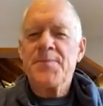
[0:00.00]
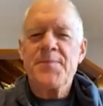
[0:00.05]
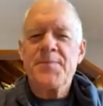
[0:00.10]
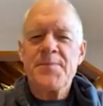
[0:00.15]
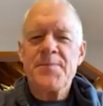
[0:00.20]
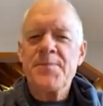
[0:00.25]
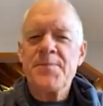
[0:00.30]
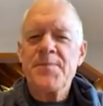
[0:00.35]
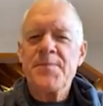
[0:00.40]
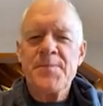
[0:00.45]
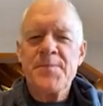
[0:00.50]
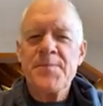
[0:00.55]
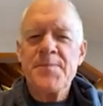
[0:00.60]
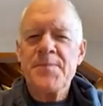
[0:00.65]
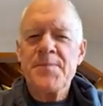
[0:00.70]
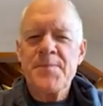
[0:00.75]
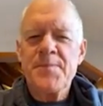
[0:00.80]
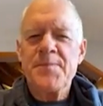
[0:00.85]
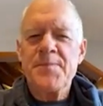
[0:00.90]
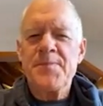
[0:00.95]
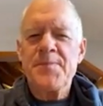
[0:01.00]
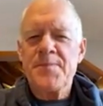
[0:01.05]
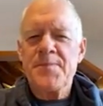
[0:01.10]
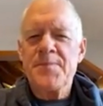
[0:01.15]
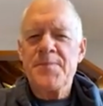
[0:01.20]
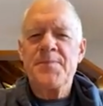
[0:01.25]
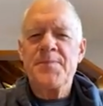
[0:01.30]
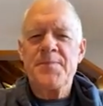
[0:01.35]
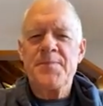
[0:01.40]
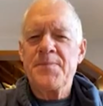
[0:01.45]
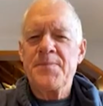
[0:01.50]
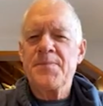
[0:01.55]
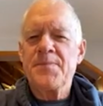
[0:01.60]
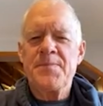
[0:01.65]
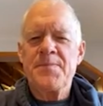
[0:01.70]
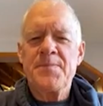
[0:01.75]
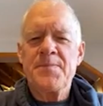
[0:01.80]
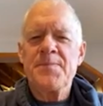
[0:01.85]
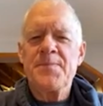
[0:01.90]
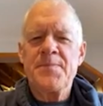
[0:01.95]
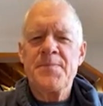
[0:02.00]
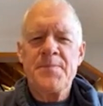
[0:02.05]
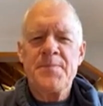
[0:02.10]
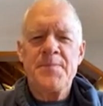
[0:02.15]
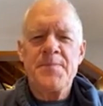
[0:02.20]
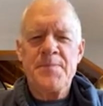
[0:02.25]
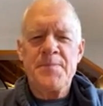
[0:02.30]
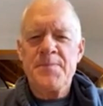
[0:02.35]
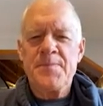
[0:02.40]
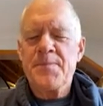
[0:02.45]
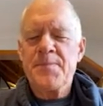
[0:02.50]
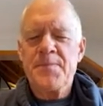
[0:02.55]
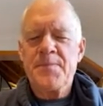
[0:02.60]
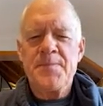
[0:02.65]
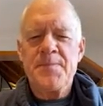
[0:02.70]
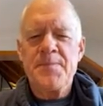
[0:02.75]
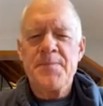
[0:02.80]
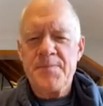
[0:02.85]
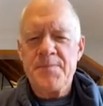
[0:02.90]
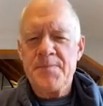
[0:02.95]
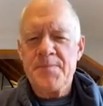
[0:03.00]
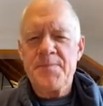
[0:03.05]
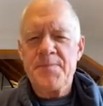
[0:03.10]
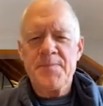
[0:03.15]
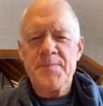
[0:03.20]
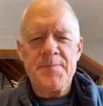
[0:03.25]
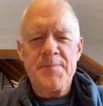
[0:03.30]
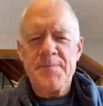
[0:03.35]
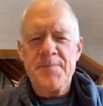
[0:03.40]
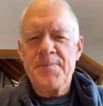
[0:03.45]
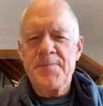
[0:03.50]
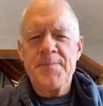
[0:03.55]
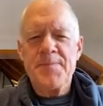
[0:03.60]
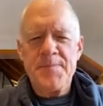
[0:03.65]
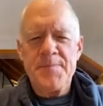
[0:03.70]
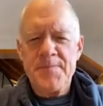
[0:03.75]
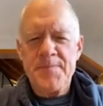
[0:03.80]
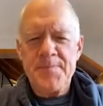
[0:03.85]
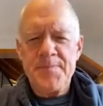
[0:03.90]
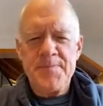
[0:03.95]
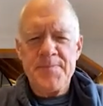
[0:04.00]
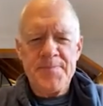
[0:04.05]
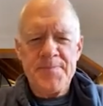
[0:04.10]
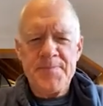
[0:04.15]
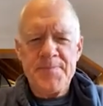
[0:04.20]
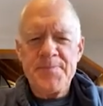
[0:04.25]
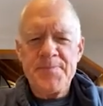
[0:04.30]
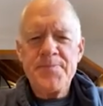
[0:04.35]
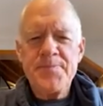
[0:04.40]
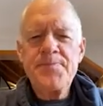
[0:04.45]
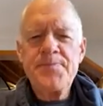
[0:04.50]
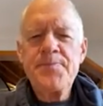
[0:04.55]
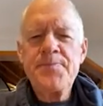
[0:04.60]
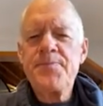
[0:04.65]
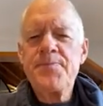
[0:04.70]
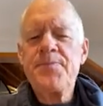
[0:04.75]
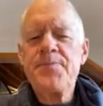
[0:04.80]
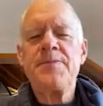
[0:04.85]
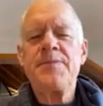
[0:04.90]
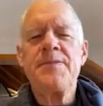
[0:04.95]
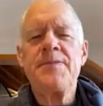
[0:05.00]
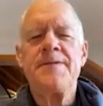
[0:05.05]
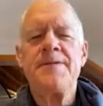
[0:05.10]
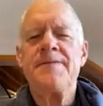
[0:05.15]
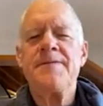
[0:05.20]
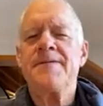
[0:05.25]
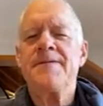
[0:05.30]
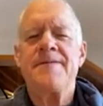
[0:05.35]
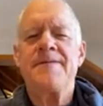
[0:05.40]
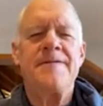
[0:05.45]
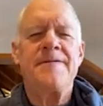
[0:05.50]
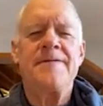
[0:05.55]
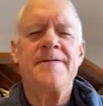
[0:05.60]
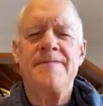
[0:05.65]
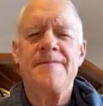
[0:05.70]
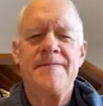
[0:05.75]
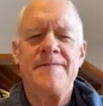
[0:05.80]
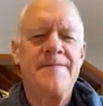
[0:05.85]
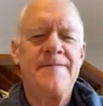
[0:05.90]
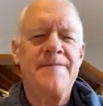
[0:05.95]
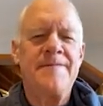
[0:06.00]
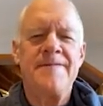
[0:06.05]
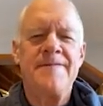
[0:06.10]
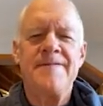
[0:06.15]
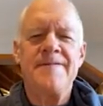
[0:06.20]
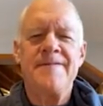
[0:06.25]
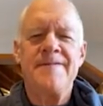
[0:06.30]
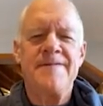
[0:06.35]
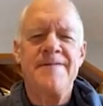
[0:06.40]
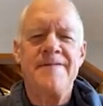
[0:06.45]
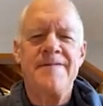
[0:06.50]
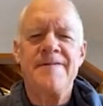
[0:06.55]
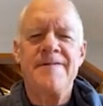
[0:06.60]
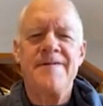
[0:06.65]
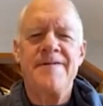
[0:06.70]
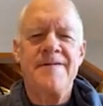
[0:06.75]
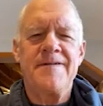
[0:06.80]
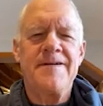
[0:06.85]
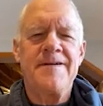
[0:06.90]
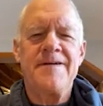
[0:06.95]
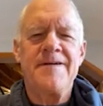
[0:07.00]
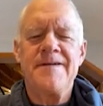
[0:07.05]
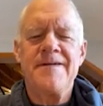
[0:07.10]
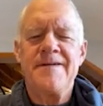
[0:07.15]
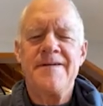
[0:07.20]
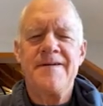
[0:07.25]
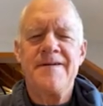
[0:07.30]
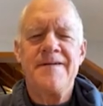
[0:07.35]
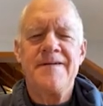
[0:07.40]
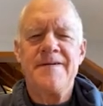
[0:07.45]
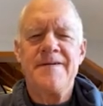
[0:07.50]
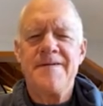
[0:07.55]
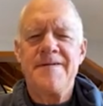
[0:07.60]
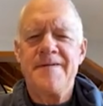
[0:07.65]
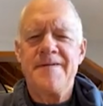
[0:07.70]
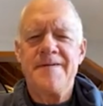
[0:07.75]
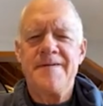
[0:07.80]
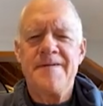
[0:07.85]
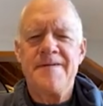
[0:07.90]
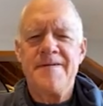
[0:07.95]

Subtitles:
(silent)